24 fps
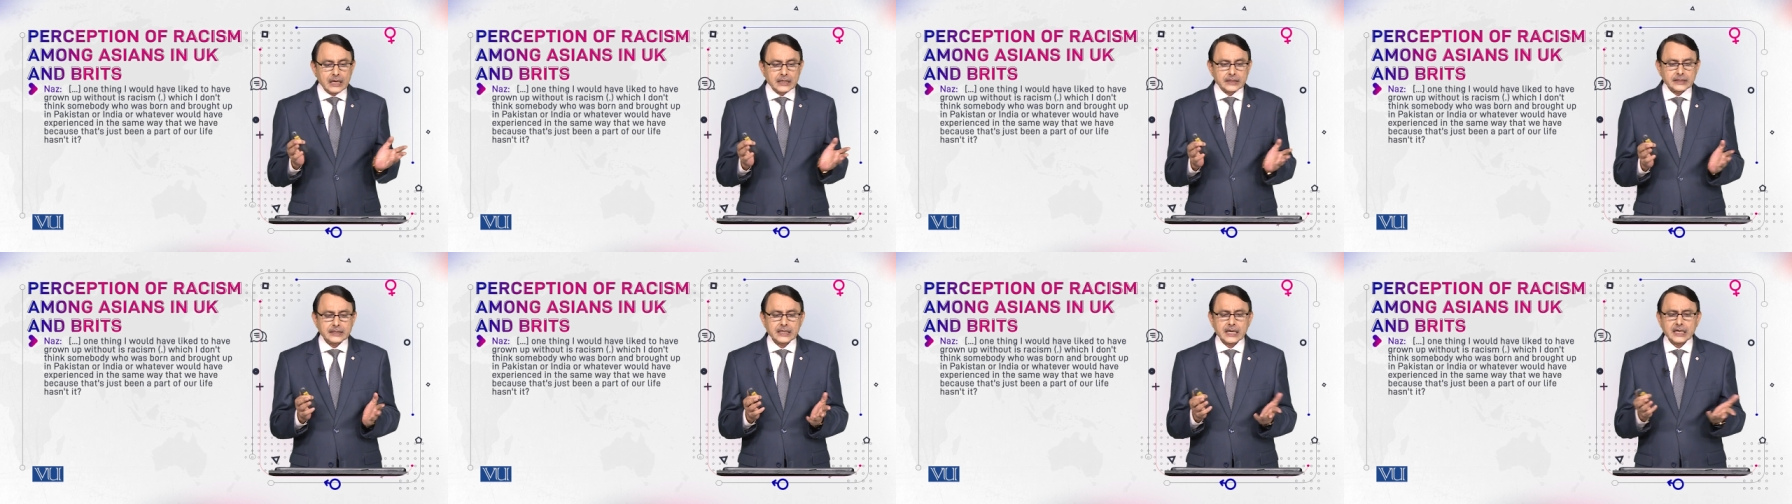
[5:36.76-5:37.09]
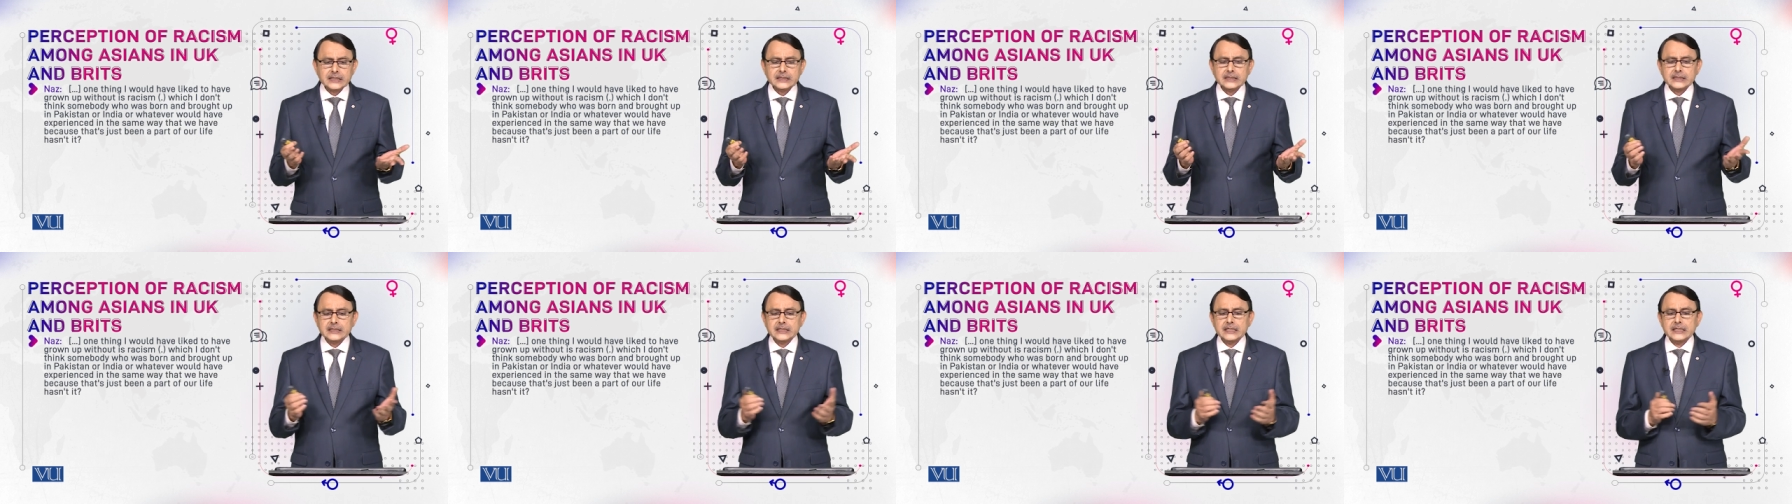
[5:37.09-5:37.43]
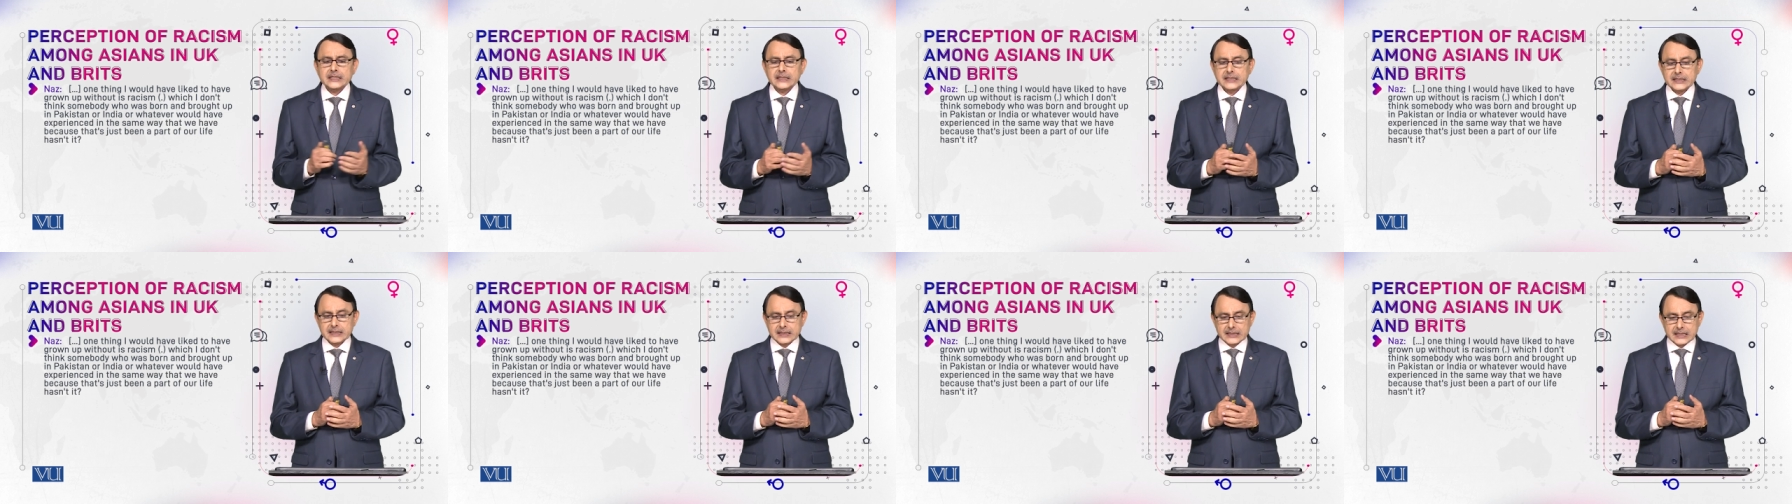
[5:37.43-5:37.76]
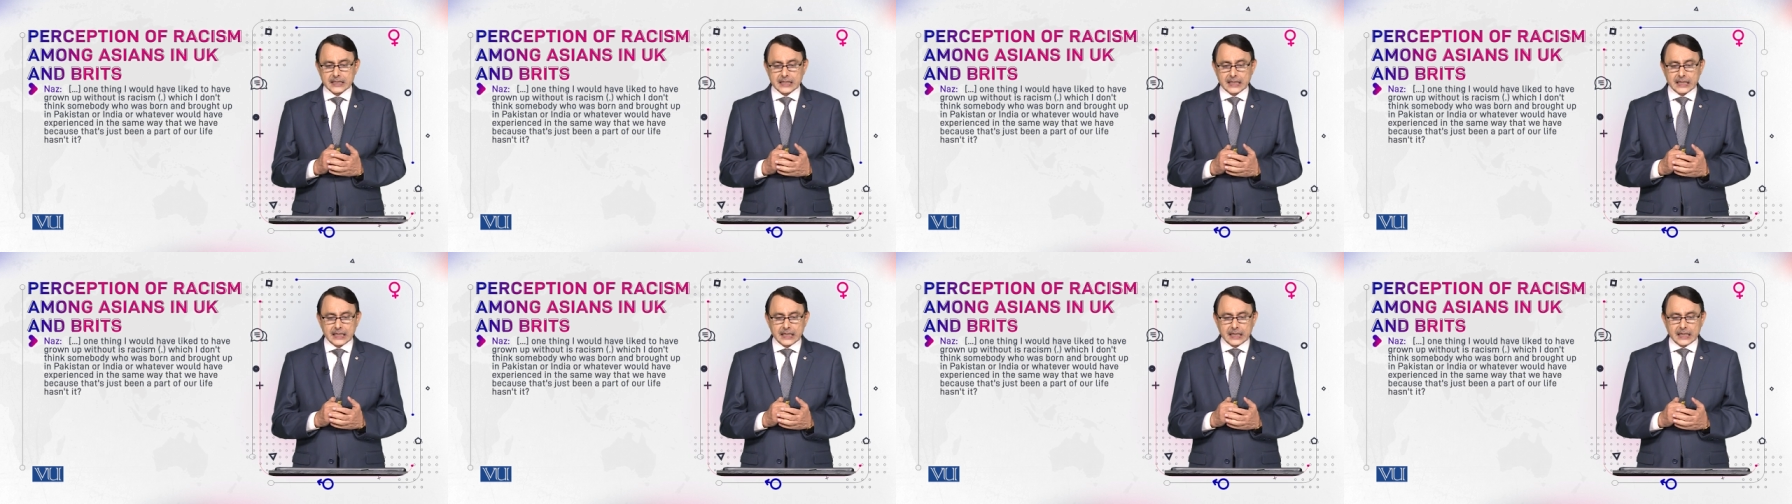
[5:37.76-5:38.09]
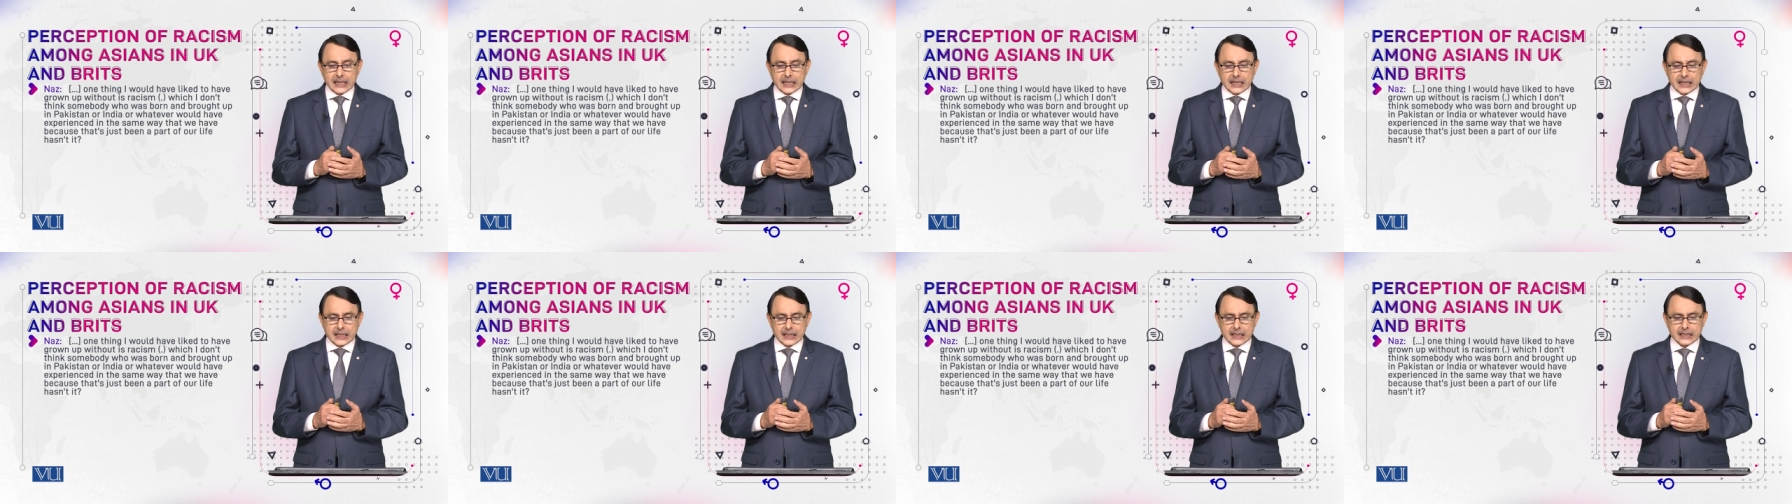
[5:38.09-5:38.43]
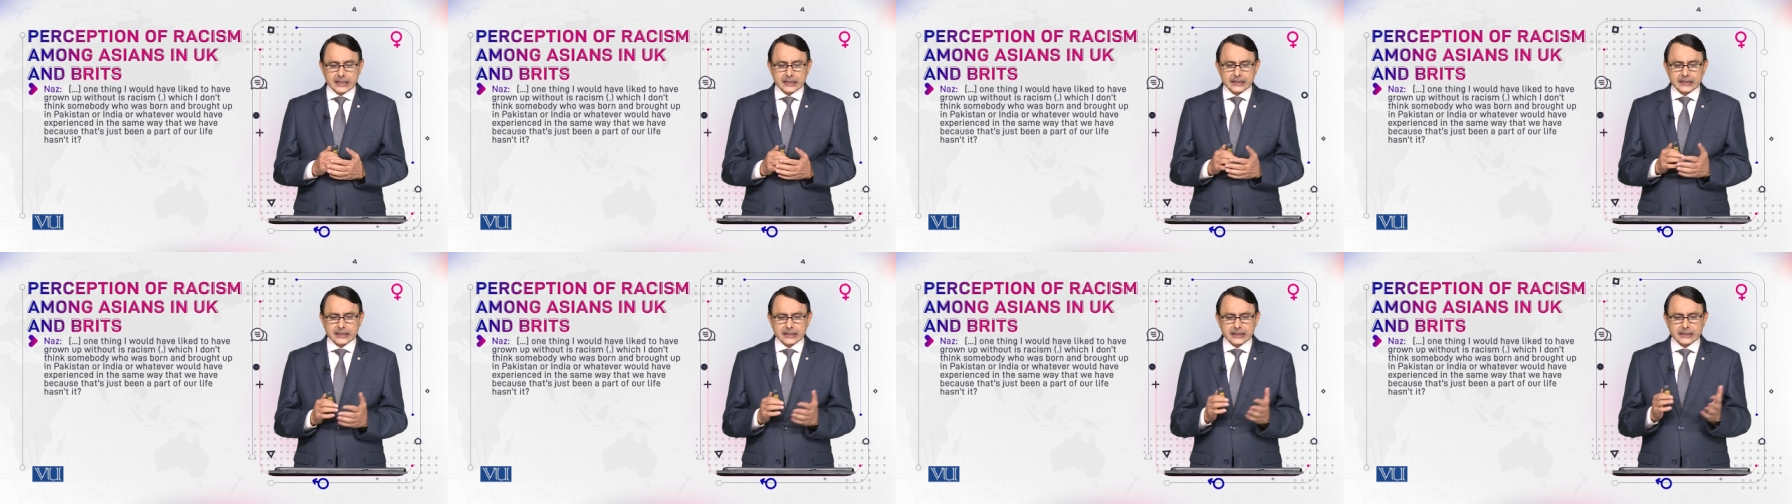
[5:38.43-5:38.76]
Nash says
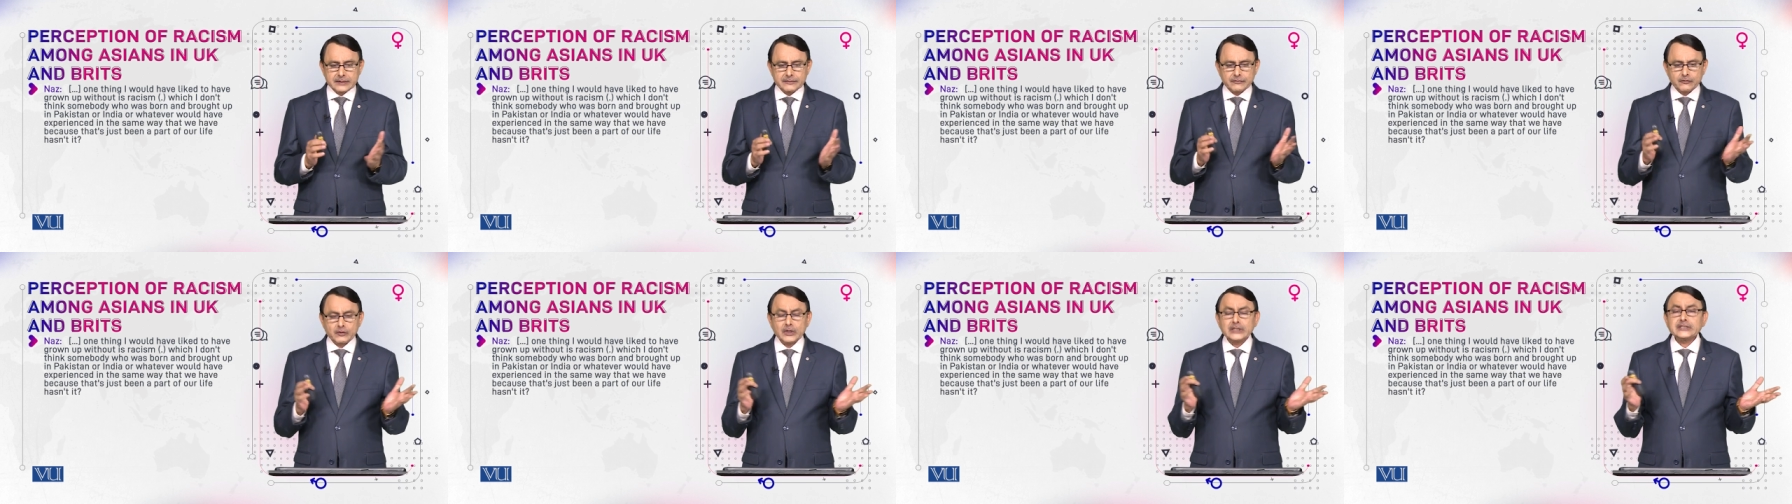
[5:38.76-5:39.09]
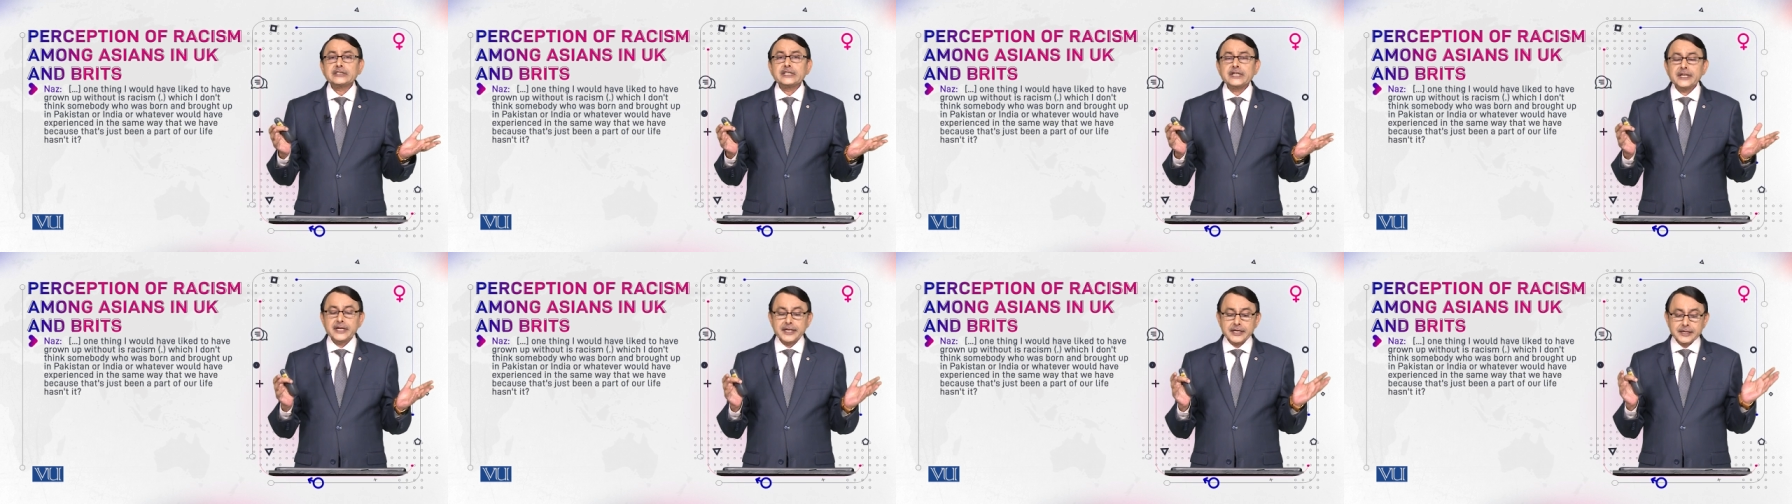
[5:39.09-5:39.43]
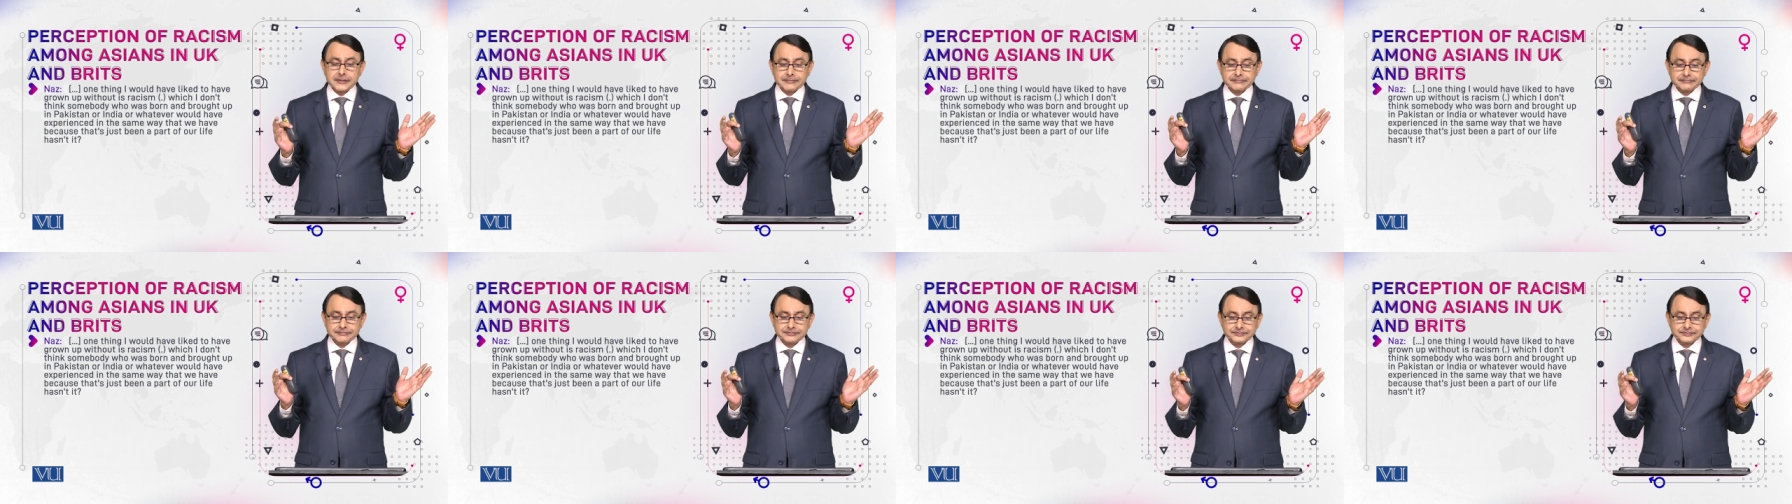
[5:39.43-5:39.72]
uh, one thing